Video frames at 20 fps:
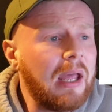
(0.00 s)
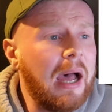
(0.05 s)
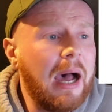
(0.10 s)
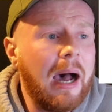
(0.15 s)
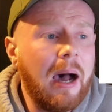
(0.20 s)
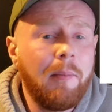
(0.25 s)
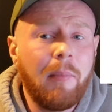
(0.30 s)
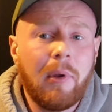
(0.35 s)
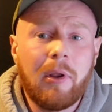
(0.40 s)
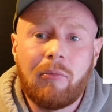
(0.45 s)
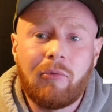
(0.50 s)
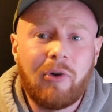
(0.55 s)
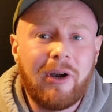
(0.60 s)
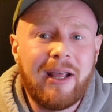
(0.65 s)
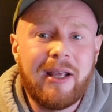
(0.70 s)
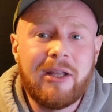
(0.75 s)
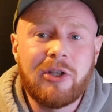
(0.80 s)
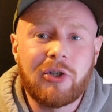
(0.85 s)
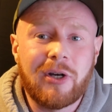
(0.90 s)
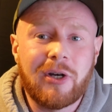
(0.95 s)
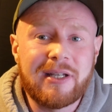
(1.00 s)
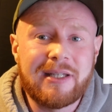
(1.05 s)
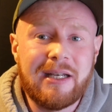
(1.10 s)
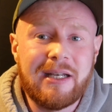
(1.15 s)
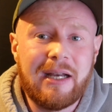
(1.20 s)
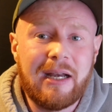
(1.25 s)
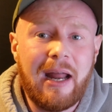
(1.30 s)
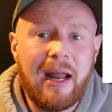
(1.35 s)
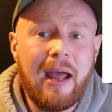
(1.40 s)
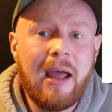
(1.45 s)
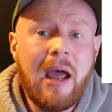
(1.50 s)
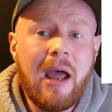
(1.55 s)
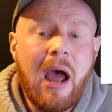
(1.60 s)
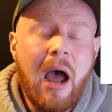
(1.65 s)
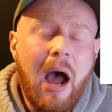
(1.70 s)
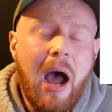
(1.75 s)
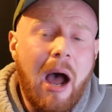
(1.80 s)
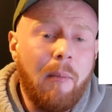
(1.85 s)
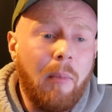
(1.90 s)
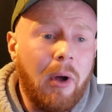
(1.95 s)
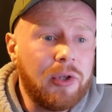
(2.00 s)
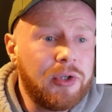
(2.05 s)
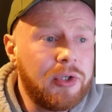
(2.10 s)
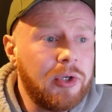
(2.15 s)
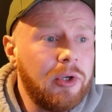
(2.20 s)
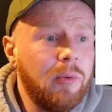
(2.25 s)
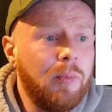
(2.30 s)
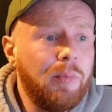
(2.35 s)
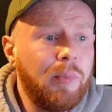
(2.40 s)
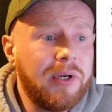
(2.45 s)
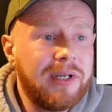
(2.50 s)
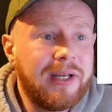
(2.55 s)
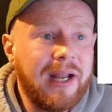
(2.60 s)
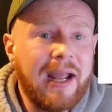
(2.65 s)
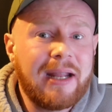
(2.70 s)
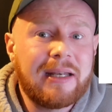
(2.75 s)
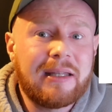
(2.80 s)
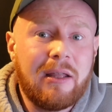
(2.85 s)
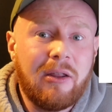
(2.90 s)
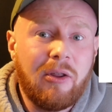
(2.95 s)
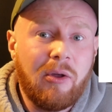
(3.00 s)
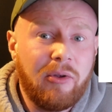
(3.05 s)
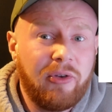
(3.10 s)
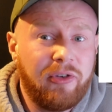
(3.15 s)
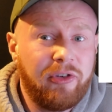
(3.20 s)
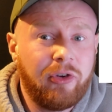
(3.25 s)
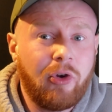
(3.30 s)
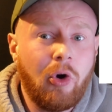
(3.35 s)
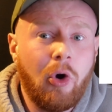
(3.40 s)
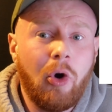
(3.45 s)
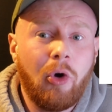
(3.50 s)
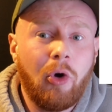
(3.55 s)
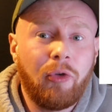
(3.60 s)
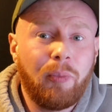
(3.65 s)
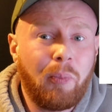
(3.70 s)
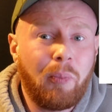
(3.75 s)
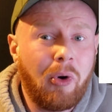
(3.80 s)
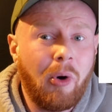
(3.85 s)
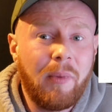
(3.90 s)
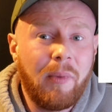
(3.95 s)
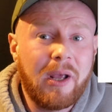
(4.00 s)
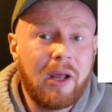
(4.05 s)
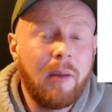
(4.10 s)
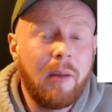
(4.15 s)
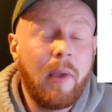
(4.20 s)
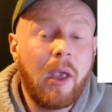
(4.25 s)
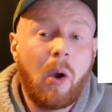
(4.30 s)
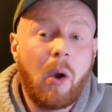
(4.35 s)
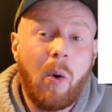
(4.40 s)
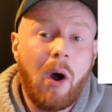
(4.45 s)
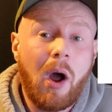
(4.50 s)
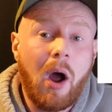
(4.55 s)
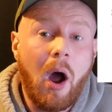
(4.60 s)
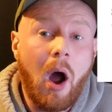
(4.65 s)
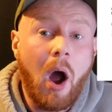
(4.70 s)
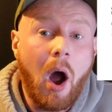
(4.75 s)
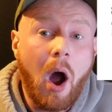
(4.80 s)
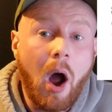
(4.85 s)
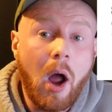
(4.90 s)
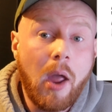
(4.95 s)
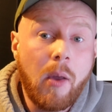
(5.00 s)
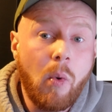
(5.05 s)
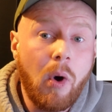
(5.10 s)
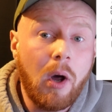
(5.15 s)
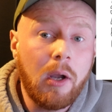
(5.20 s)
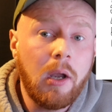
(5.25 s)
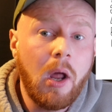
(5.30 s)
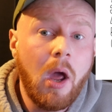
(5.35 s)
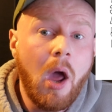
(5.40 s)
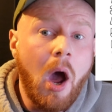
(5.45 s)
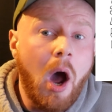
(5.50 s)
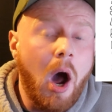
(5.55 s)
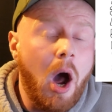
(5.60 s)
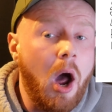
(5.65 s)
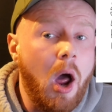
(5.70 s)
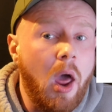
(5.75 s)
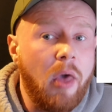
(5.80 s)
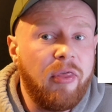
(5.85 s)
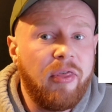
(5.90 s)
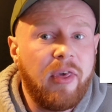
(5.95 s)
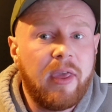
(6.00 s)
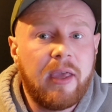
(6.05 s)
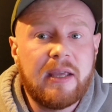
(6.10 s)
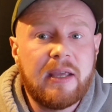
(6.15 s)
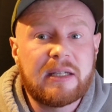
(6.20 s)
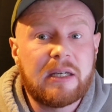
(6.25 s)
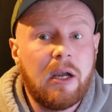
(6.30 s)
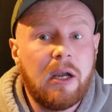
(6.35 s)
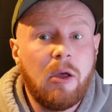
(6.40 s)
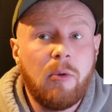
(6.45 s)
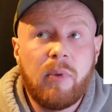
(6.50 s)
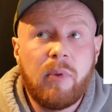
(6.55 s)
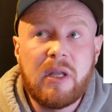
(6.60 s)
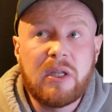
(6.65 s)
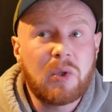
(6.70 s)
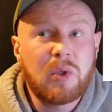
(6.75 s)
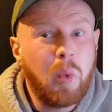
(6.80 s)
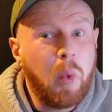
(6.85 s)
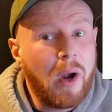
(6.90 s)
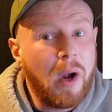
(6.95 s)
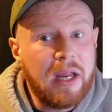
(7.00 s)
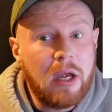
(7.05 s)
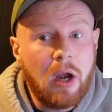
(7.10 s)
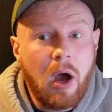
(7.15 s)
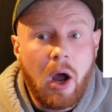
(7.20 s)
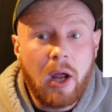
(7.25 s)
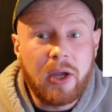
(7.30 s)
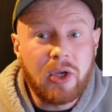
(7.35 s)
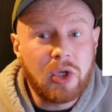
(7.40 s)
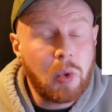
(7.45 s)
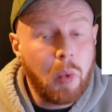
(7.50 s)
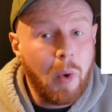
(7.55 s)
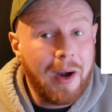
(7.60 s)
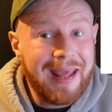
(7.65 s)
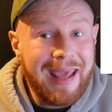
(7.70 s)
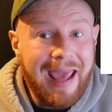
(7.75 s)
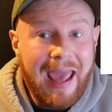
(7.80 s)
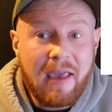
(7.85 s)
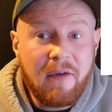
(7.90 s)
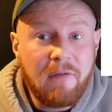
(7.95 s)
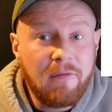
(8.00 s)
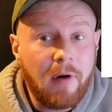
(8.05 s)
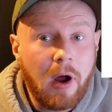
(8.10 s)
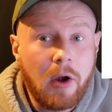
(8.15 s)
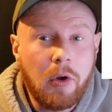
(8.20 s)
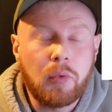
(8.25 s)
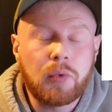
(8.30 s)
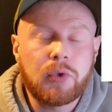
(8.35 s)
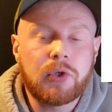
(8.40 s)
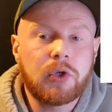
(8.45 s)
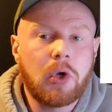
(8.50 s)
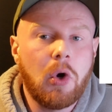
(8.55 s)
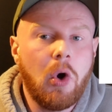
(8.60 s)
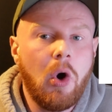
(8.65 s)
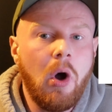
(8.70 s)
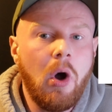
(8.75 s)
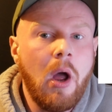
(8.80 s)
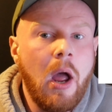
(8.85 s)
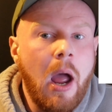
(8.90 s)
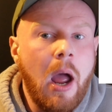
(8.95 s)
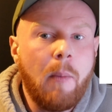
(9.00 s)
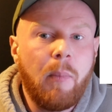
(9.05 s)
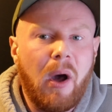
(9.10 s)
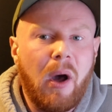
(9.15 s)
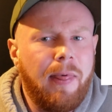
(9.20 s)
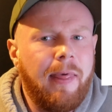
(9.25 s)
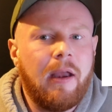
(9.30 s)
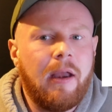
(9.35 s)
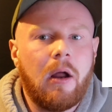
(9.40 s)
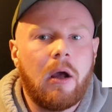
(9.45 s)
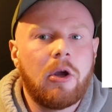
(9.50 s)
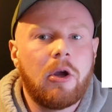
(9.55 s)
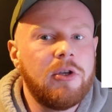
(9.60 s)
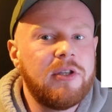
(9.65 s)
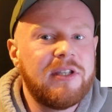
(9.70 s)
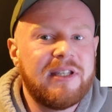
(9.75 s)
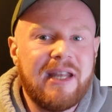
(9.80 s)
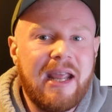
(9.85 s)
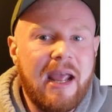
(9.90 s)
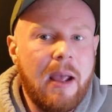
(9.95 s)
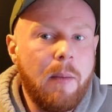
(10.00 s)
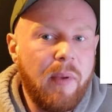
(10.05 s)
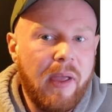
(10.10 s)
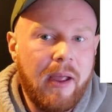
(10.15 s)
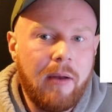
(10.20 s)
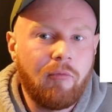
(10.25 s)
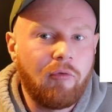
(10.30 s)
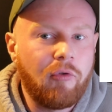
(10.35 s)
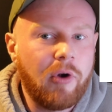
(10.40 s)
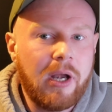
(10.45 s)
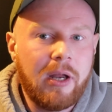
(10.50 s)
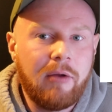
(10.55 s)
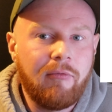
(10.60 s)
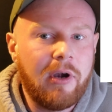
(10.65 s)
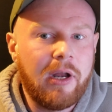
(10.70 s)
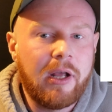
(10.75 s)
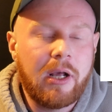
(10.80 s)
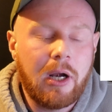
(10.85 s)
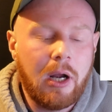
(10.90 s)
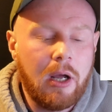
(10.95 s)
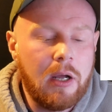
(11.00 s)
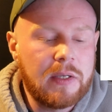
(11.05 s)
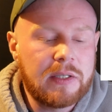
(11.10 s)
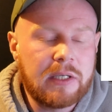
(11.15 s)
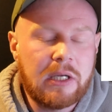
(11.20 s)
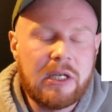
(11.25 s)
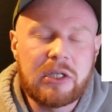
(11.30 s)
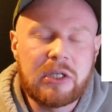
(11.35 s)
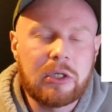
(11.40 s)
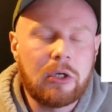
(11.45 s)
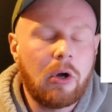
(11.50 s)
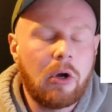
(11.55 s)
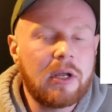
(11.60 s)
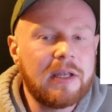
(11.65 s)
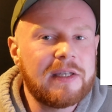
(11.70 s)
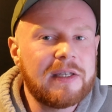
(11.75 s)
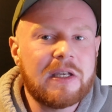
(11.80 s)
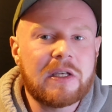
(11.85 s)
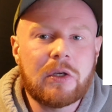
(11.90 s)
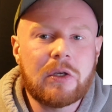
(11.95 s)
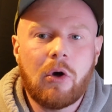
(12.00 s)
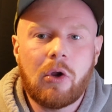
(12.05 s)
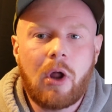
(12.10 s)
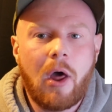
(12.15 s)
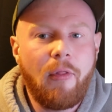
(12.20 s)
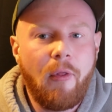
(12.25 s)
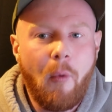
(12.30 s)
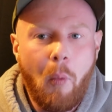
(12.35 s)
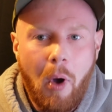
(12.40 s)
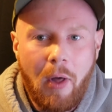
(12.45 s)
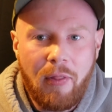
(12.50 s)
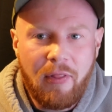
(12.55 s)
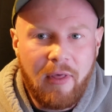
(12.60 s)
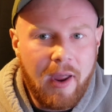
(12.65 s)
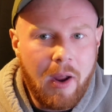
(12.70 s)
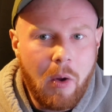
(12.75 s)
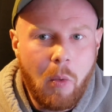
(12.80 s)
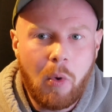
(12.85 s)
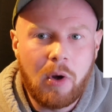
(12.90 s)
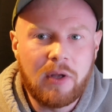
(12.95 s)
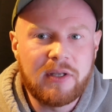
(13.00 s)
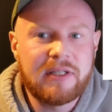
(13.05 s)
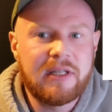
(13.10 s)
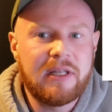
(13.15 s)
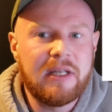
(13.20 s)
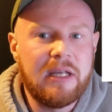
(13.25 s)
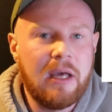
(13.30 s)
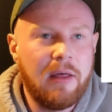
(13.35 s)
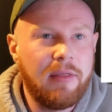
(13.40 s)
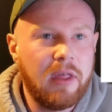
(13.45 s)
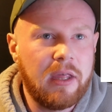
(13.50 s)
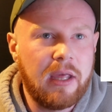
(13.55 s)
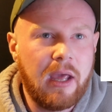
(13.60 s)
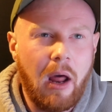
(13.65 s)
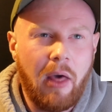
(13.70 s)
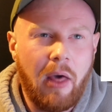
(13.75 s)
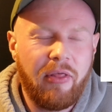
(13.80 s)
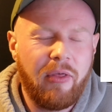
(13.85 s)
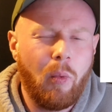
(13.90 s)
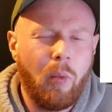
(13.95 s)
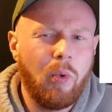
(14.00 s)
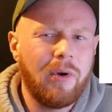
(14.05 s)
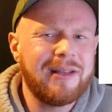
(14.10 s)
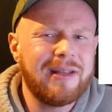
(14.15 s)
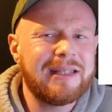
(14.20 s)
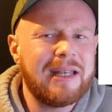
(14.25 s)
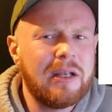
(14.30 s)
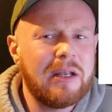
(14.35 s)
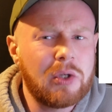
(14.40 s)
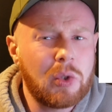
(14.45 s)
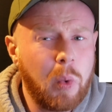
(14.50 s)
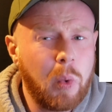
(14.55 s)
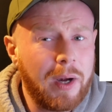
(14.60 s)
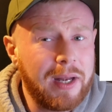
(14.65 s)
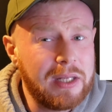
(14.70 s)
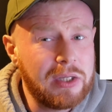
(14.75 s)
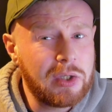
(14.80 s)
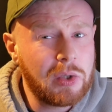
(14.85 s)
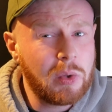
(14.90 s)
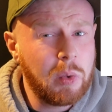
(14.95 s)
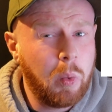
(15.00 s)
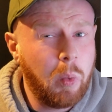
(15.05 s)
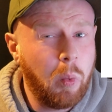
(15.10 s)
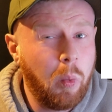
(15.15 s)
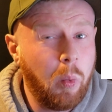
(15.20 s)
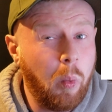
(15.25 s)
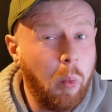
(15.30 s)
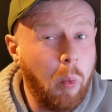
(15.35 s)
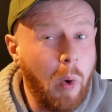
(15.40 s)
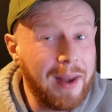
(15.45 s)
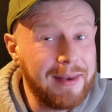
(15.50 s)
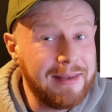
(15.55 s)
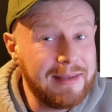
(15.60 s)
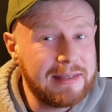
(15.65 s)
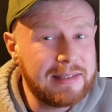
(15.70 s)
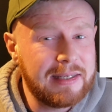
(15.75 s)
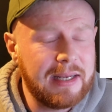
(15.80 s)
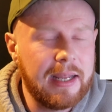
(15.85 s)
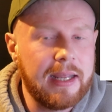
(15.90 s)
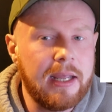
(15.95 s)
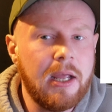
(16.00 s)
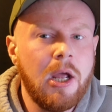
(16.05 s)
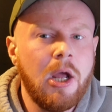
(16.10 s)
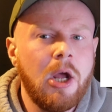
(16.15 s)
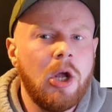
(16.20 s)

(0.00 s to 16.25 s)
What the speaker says: And I'm really interested in it. I do predict that the score's probably going to be quite a high one. I think it's going to be 29-28 final score, but then I could see it being really, really close, as long as it's not like the one that it was the other year. I want to say 2020.